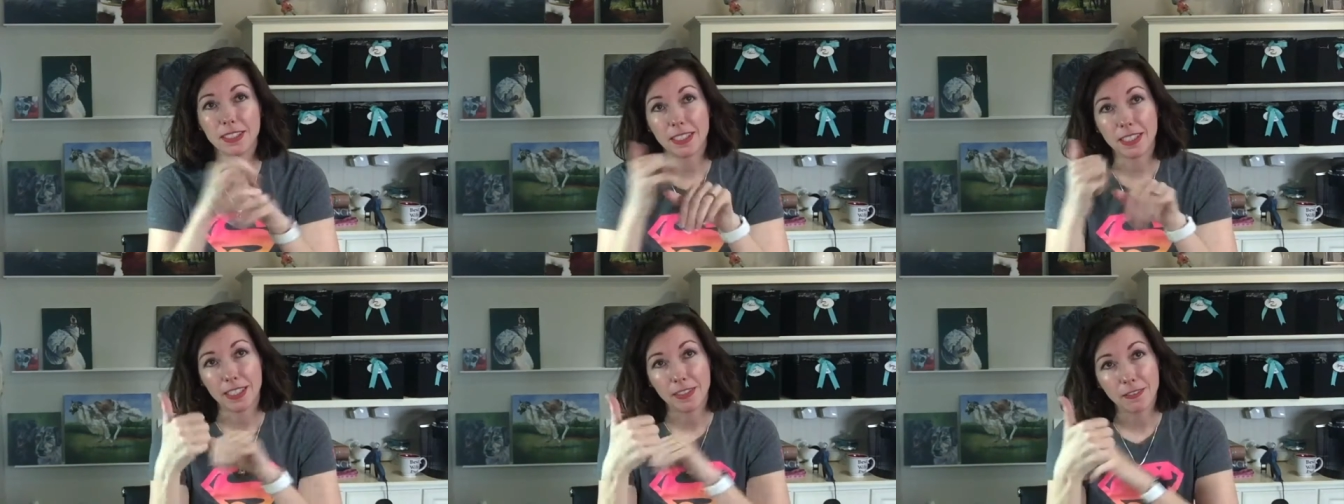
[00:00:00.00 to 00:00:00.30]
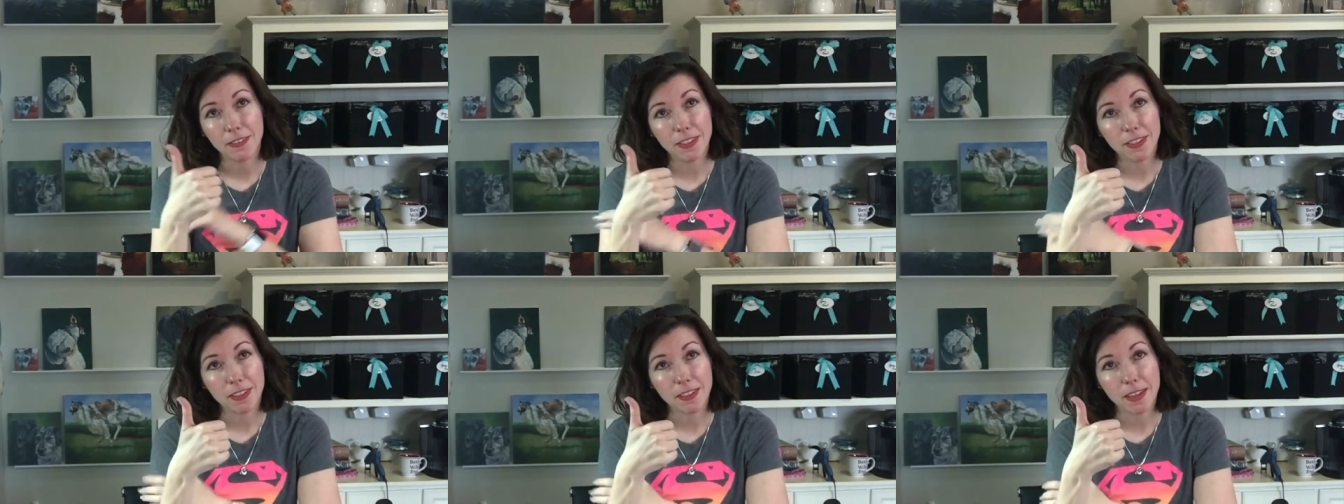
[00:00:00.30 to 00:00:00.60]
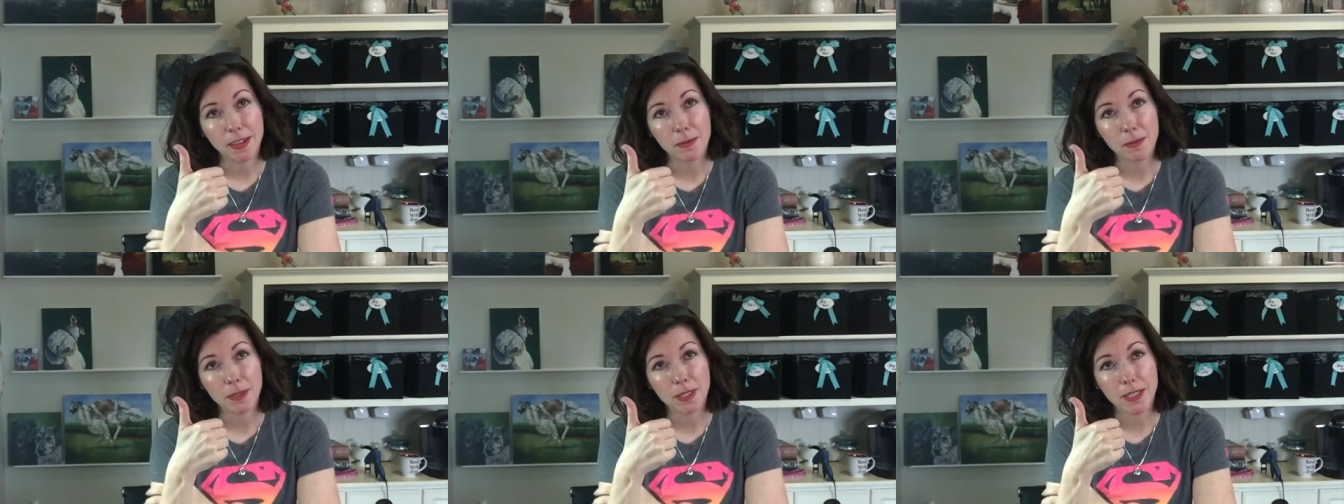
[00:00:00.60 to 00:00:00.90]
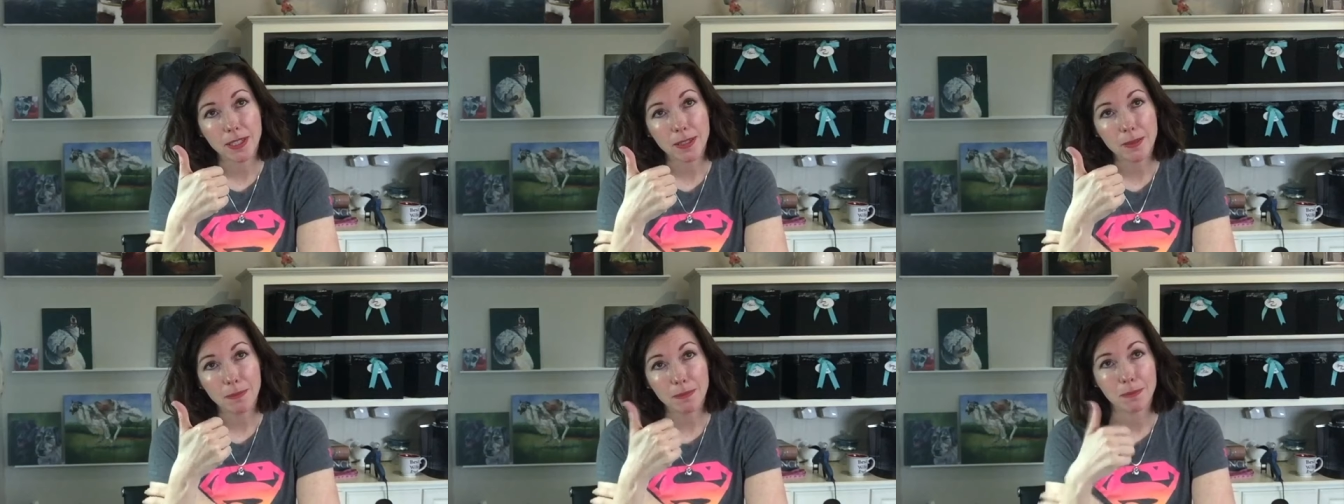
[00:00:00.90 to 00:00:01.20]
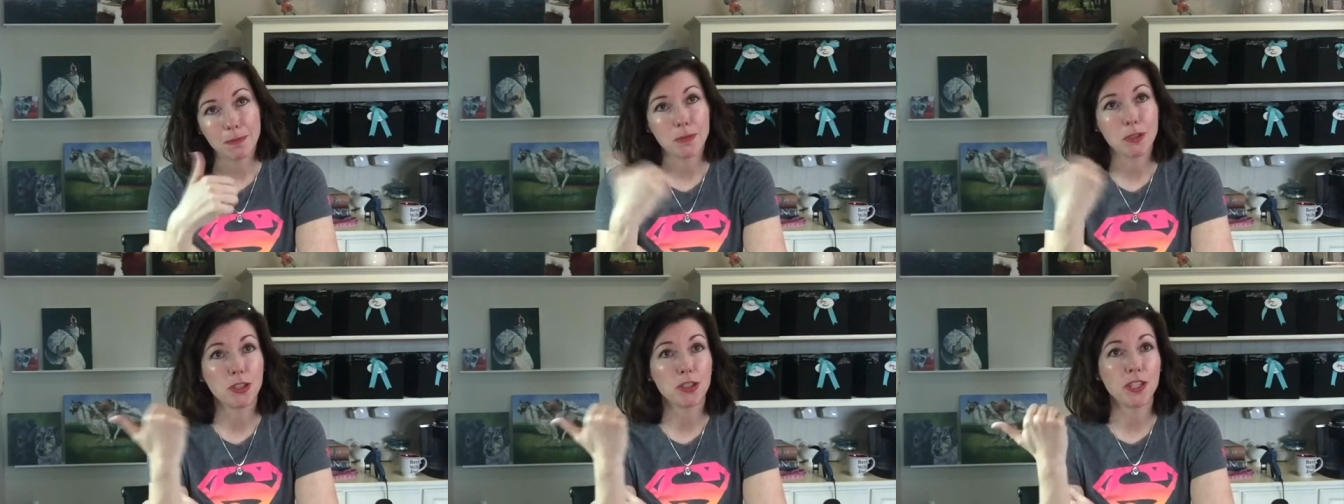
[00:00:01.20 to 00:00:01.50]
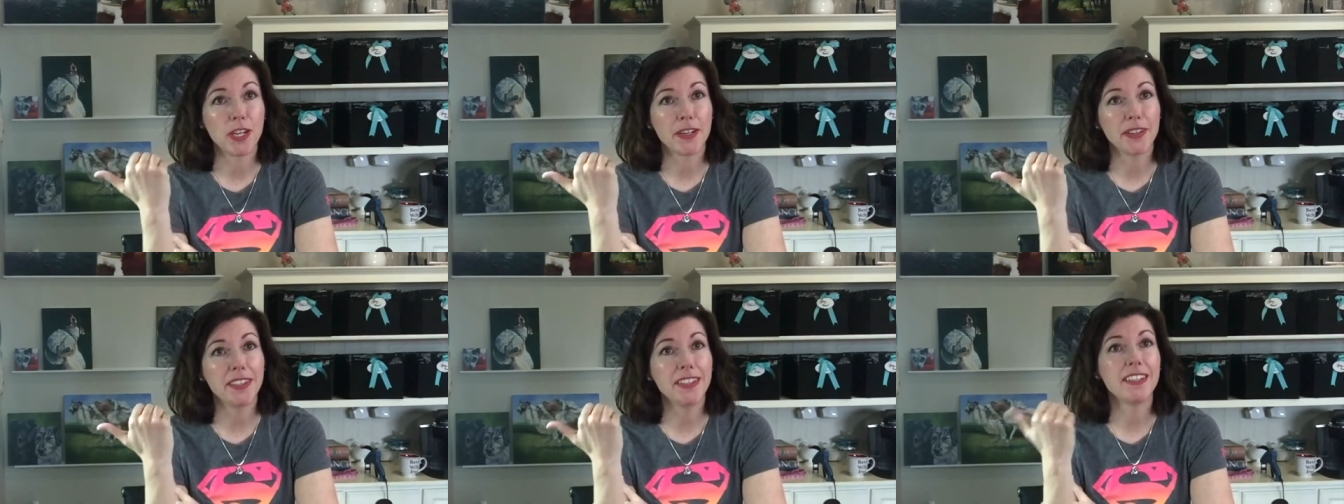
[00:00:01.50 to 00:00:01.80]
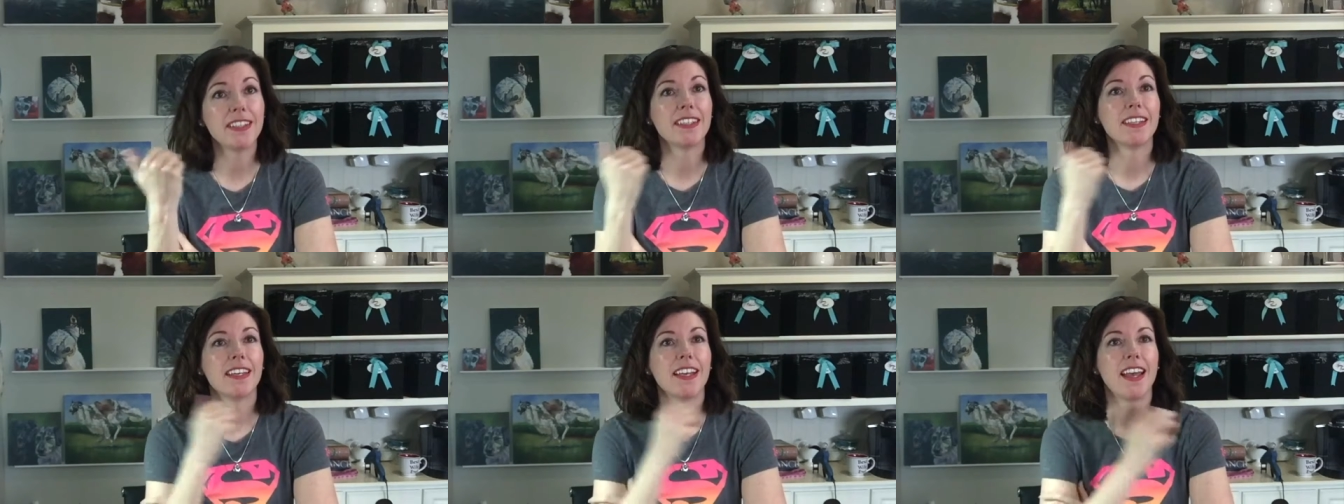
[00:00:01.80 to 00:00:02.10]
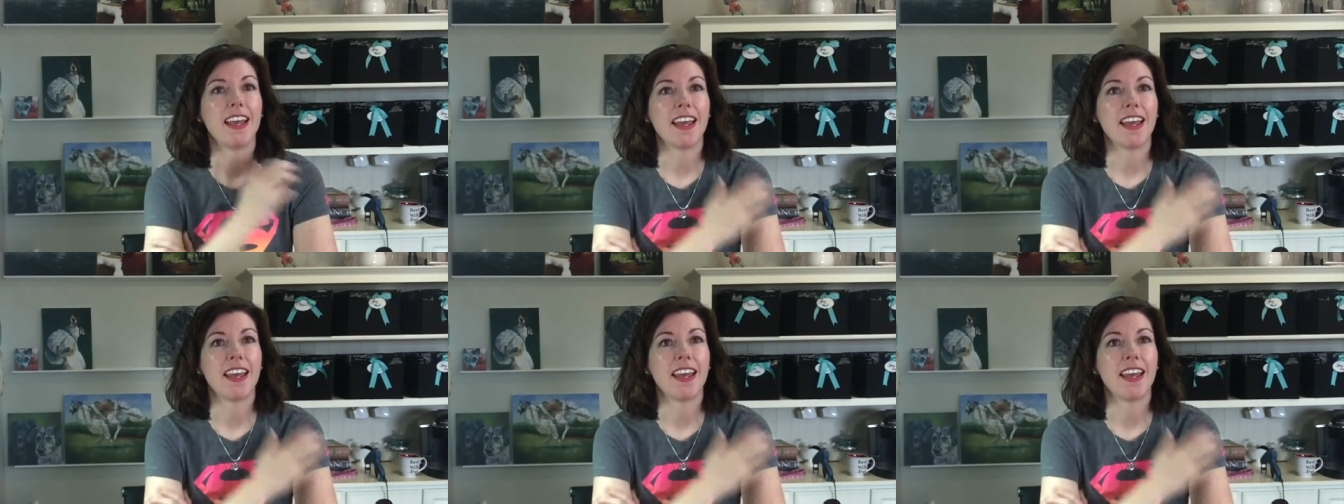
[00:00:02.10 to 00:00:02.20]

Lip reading: give it a thumbs up and share it.